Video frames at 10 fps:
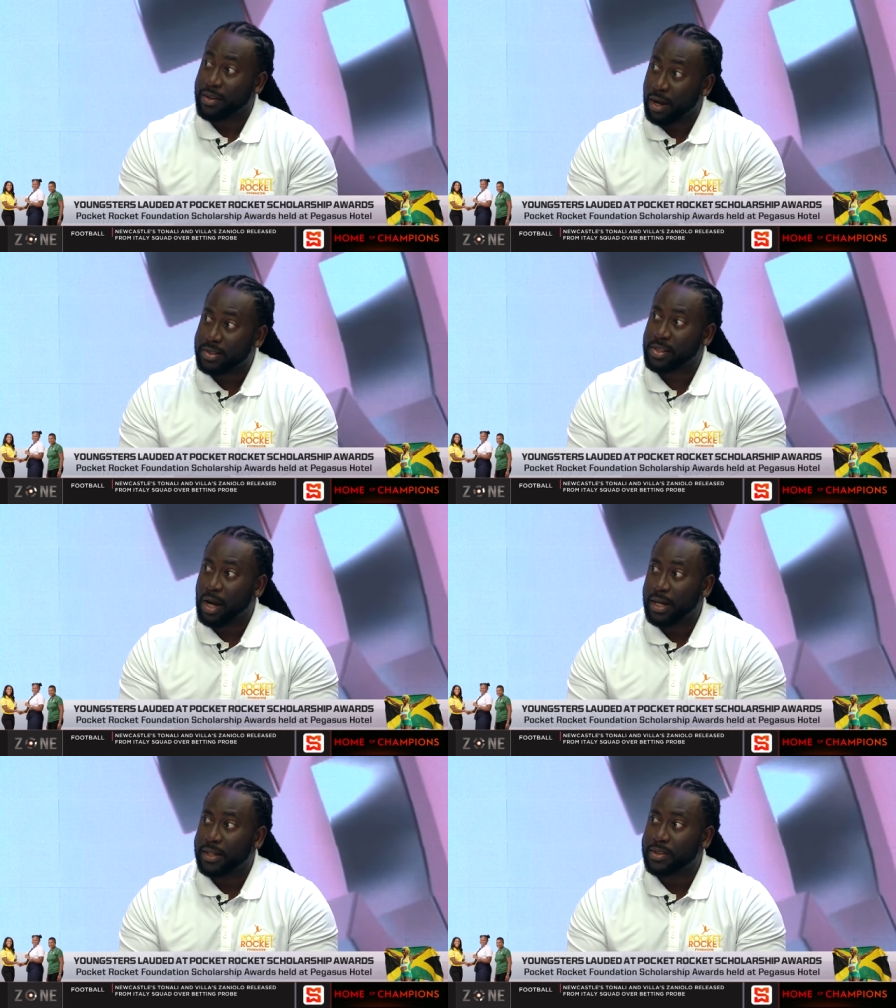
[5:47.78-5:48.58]
Knox
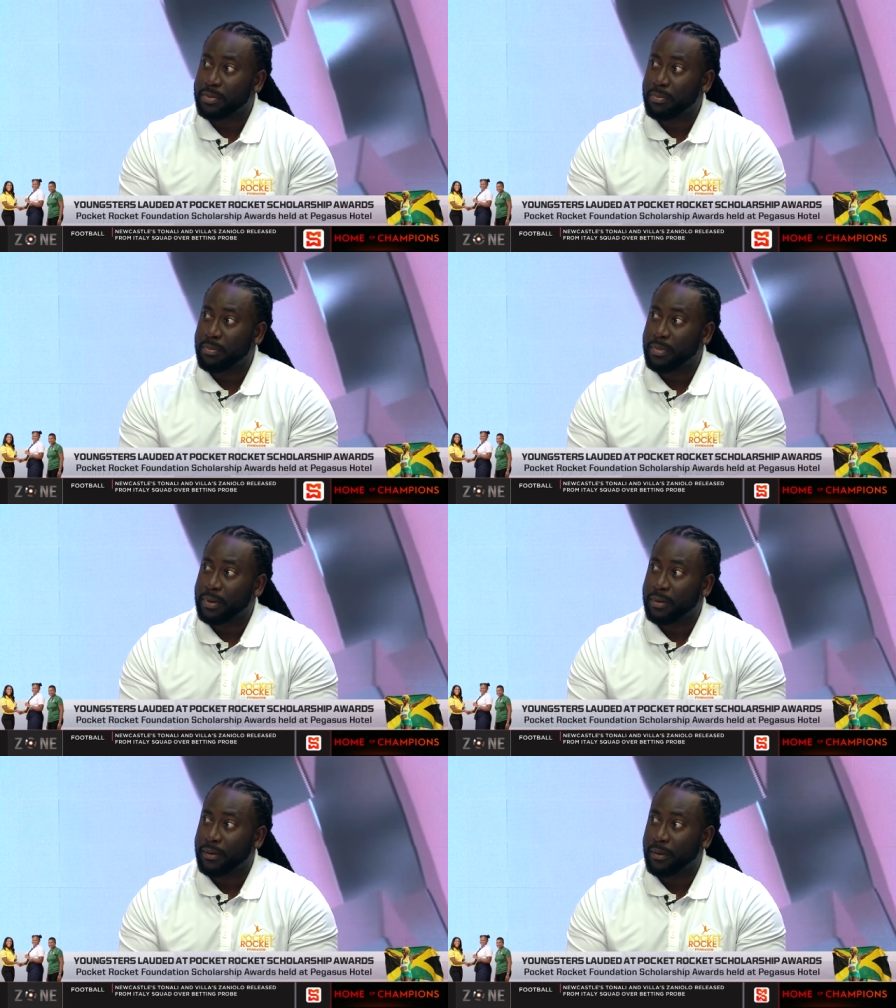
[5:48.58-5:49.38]
College,
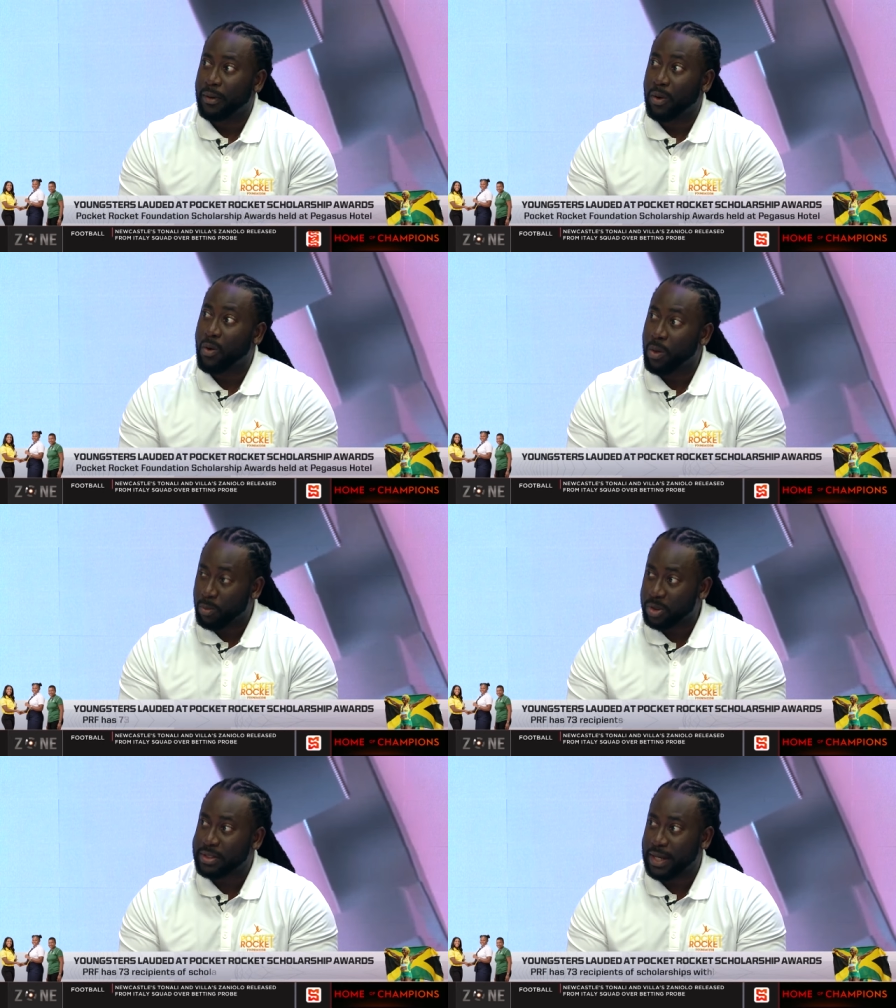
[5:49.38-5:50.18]

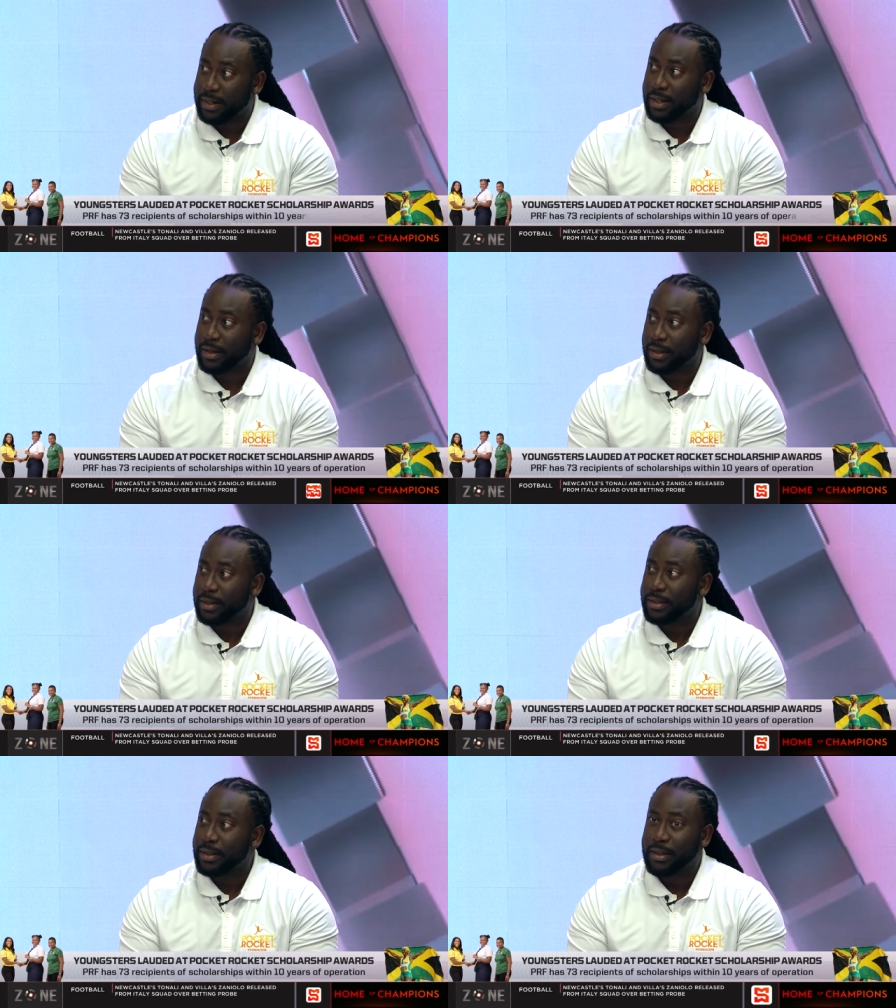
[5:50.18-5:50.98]
Holmwood
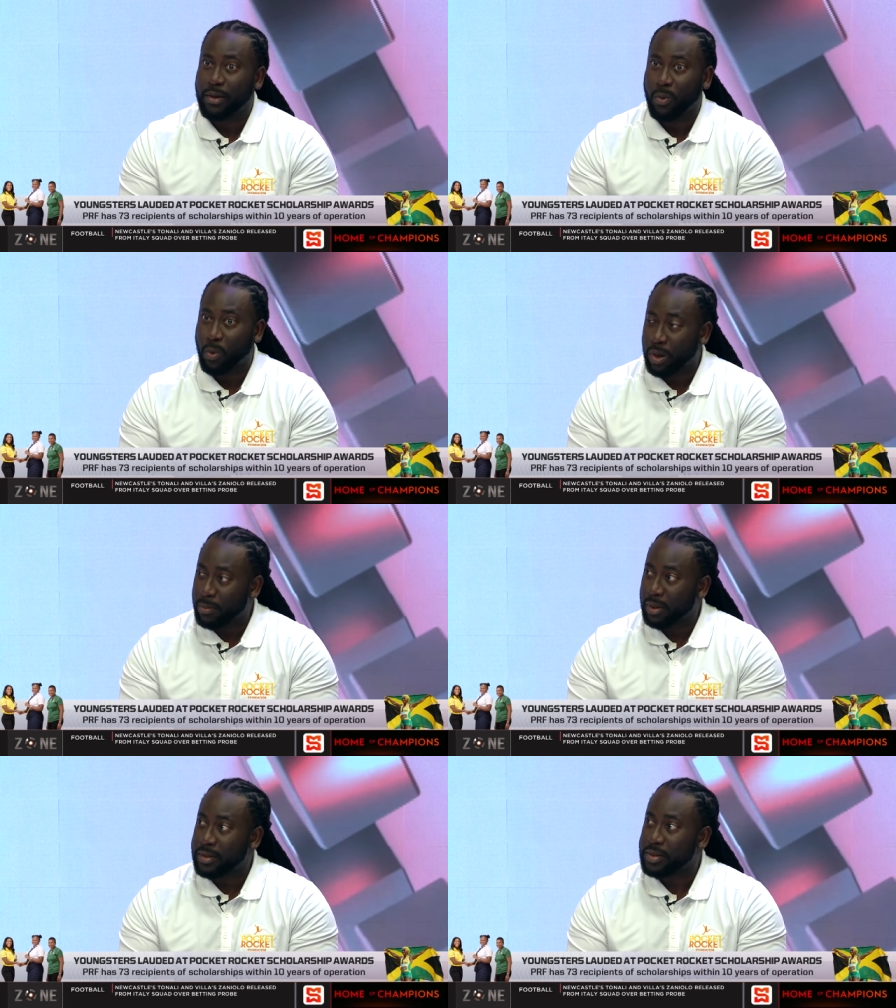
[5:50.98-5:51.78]
Technical,
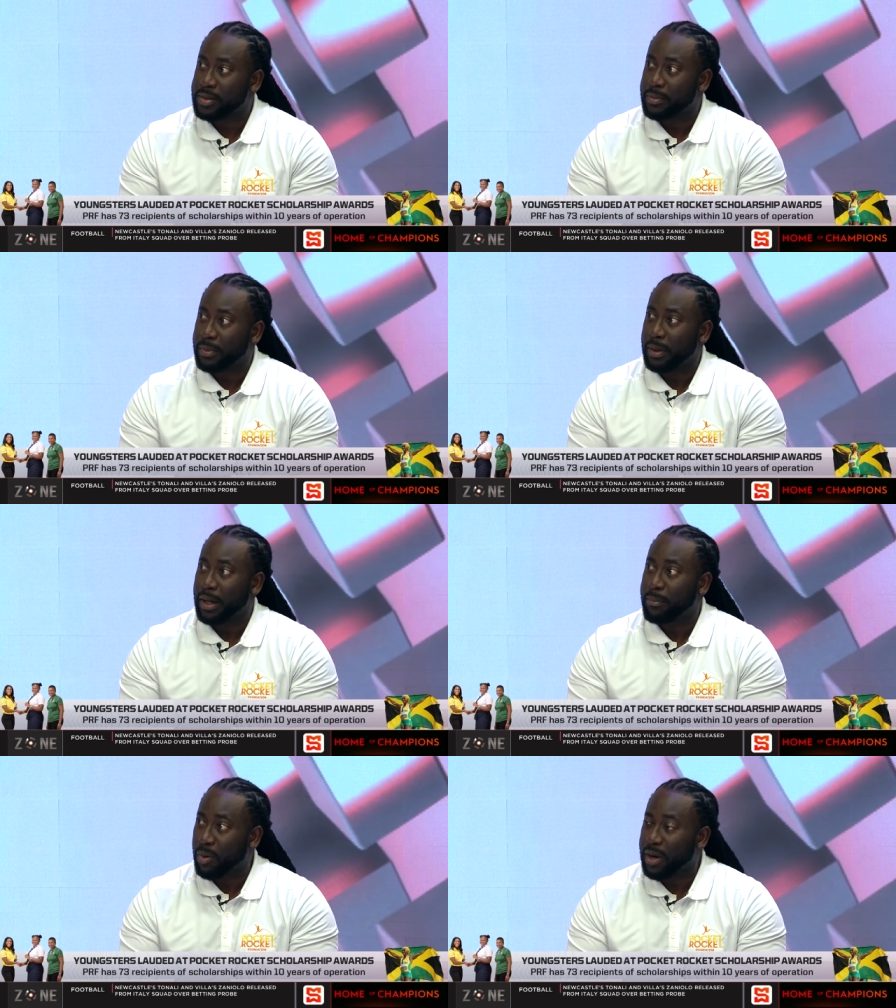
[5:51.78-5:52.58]
Wolmer's
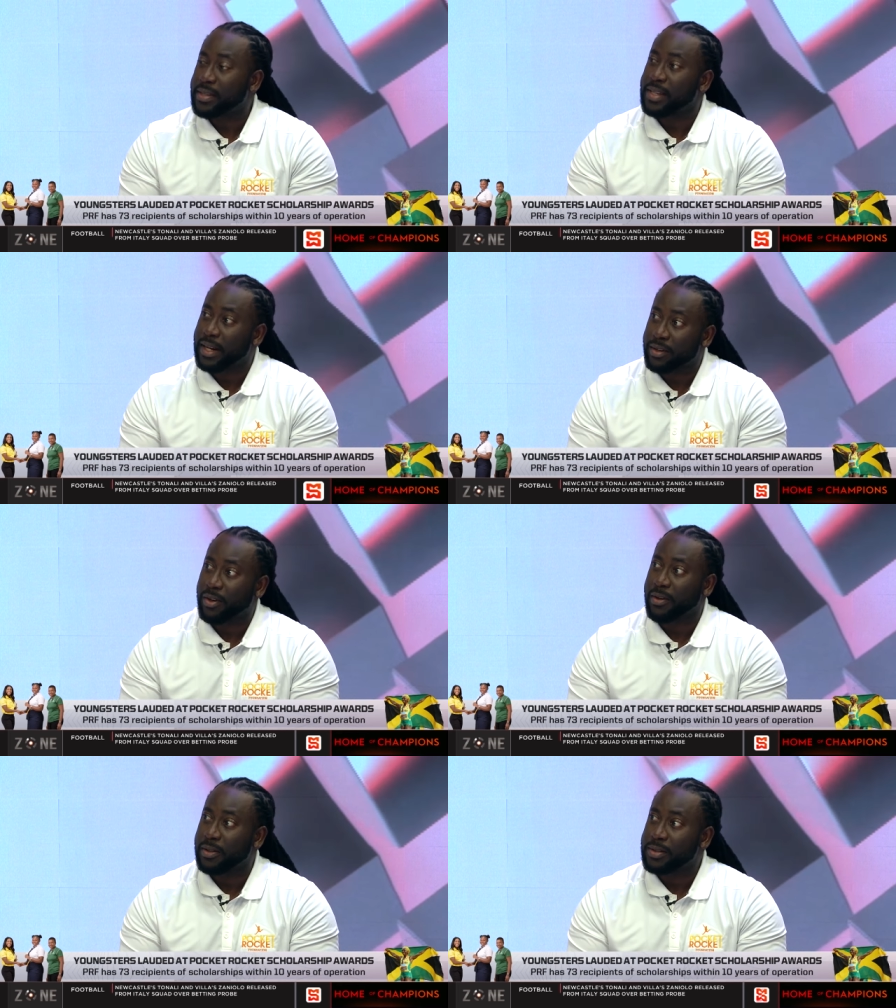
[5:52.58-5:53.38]
uh, Boys and
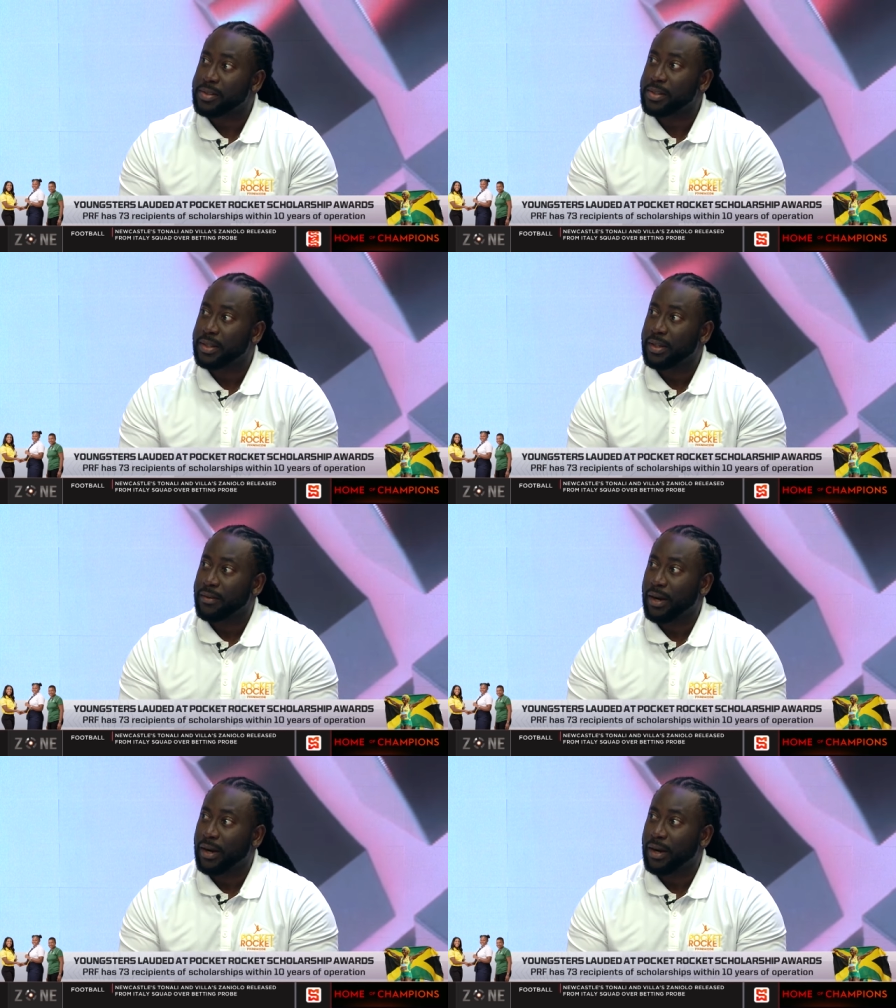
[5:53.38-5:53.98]
Girls, yes.